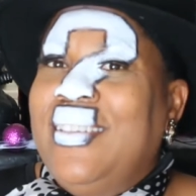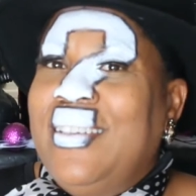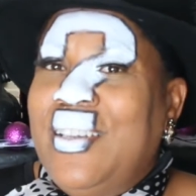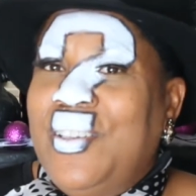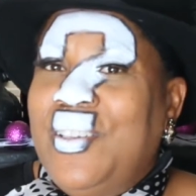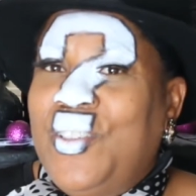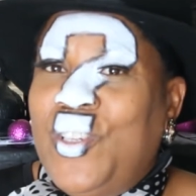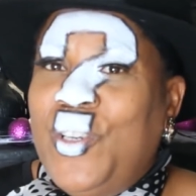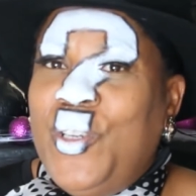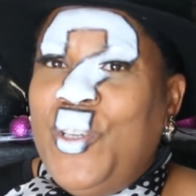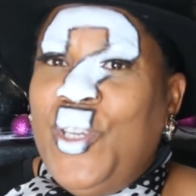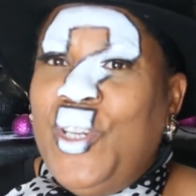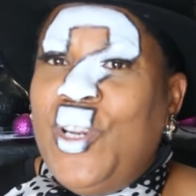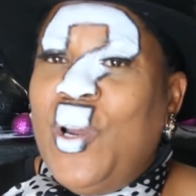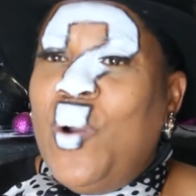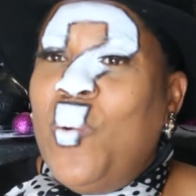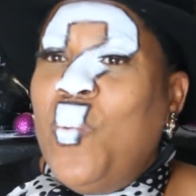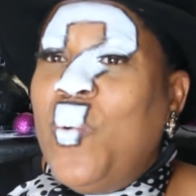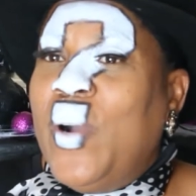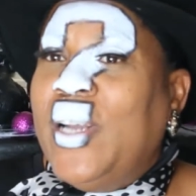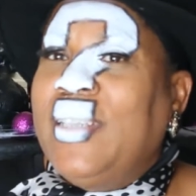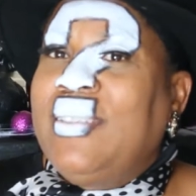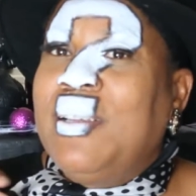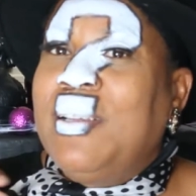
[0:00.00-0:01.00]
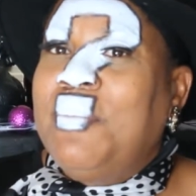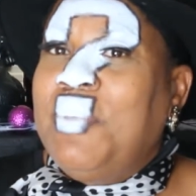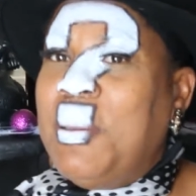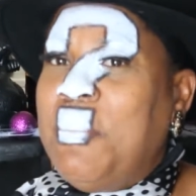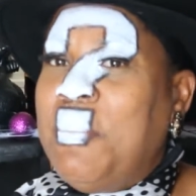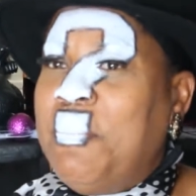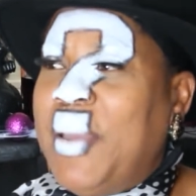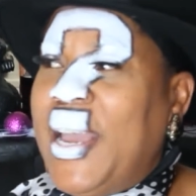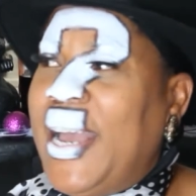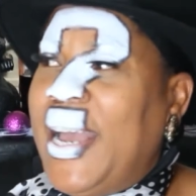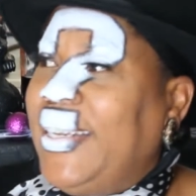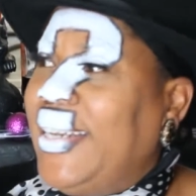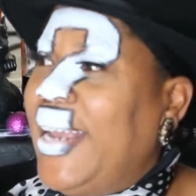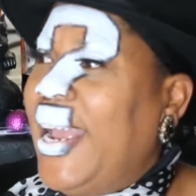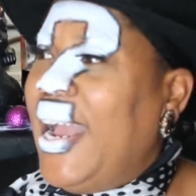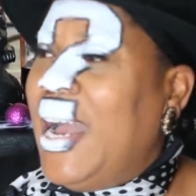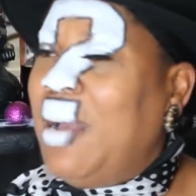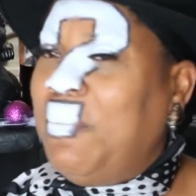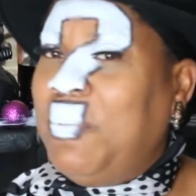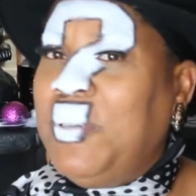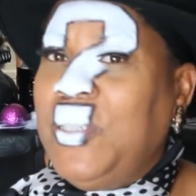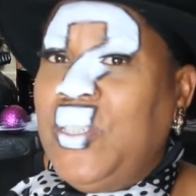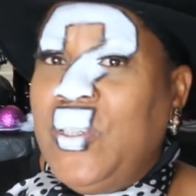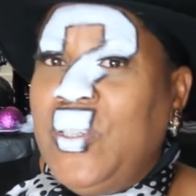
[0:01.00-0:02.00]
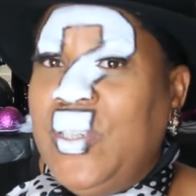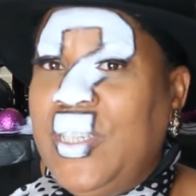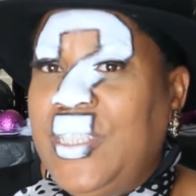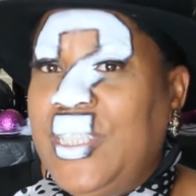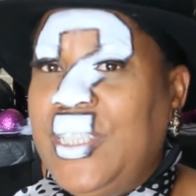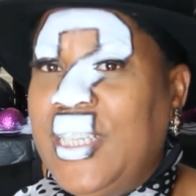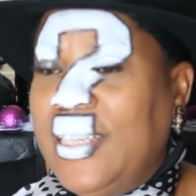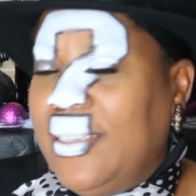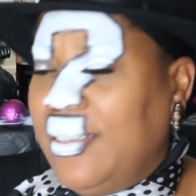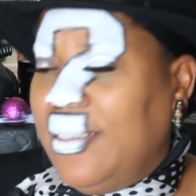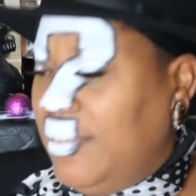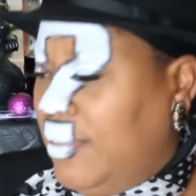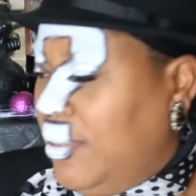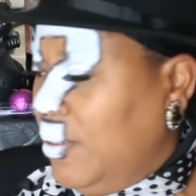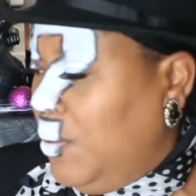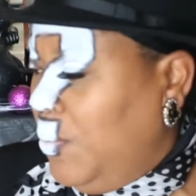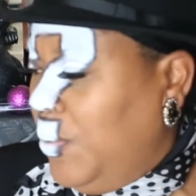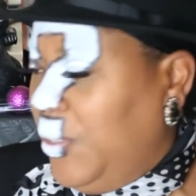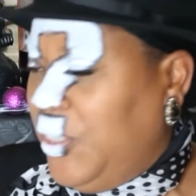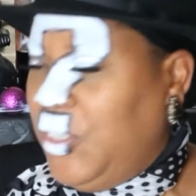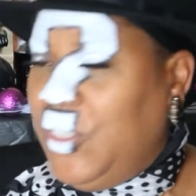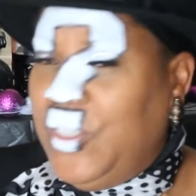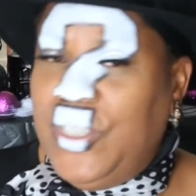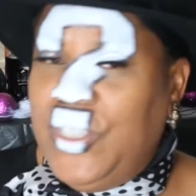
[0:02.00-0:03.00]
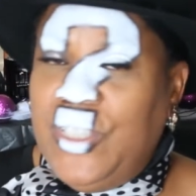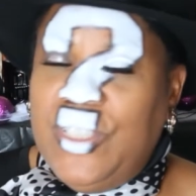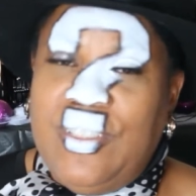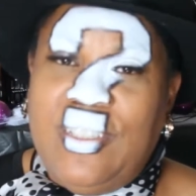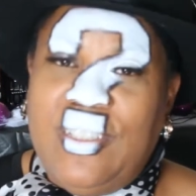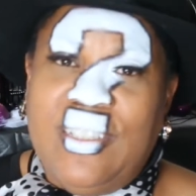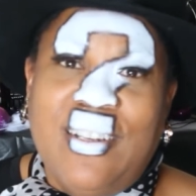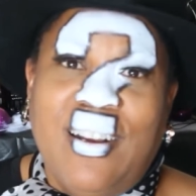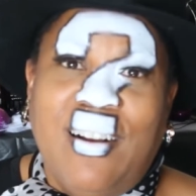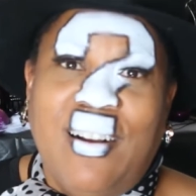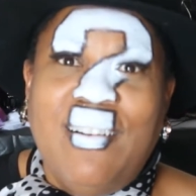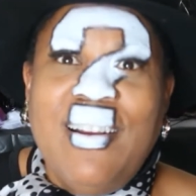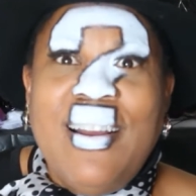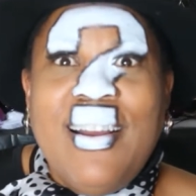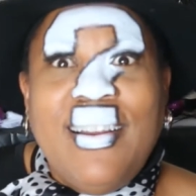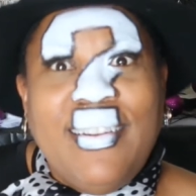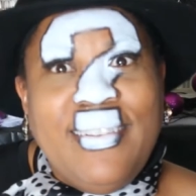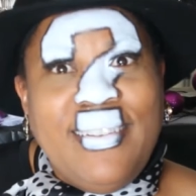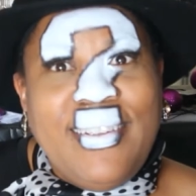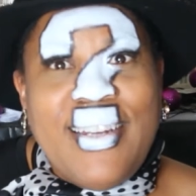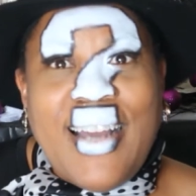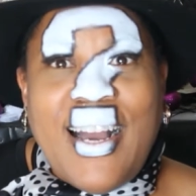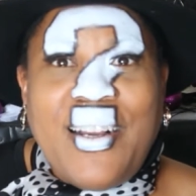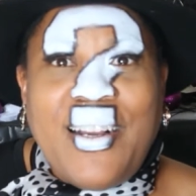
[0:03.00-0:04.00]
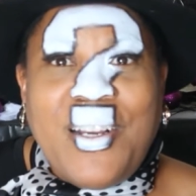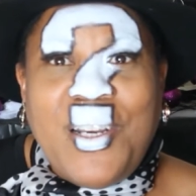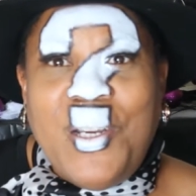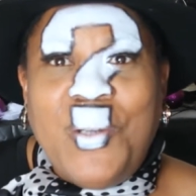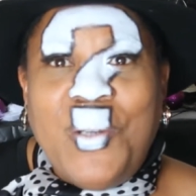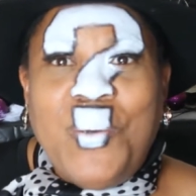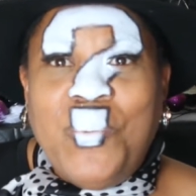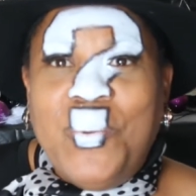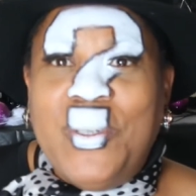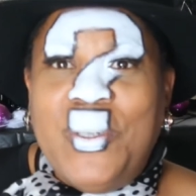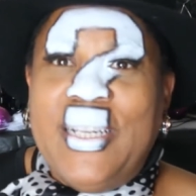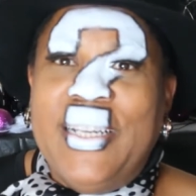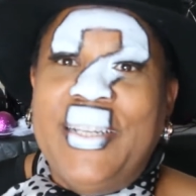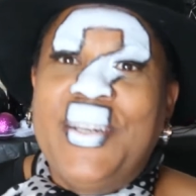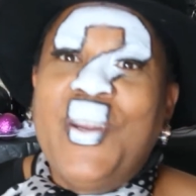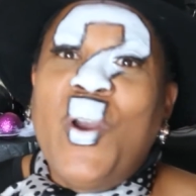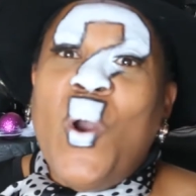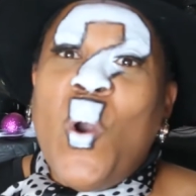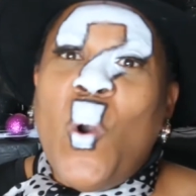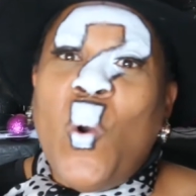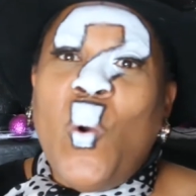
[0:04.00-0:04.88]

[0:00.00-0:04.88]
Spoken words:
So you don't want something bad to happen to each other, so what you do, they go knock on wood.